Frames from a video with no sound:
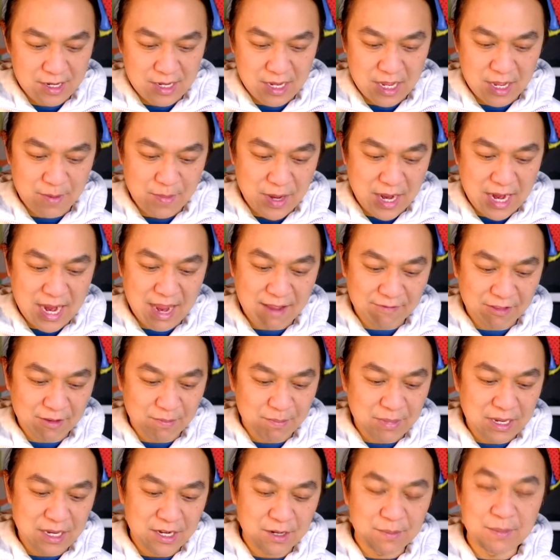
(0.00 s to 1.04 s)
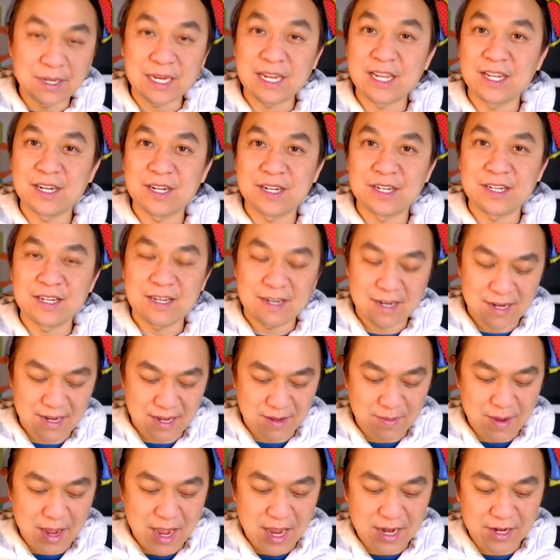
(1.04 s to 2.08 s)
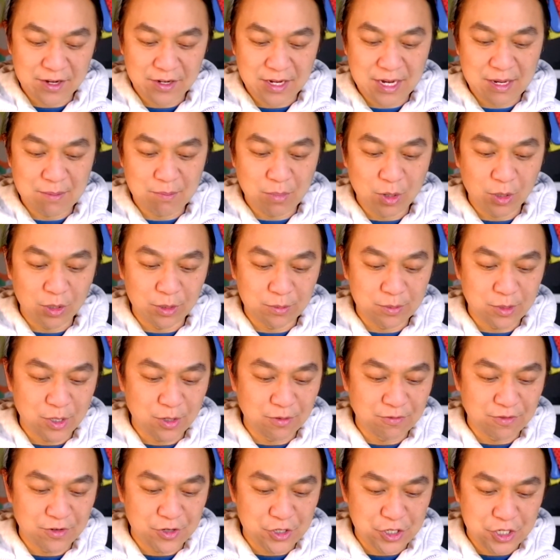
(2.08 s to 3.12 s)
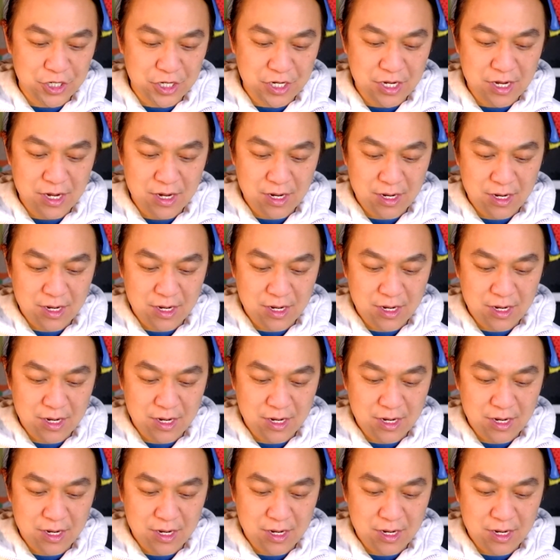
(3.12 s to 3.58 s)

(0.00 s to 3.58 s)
I have the Peter McKinnon higher end Polar Pro version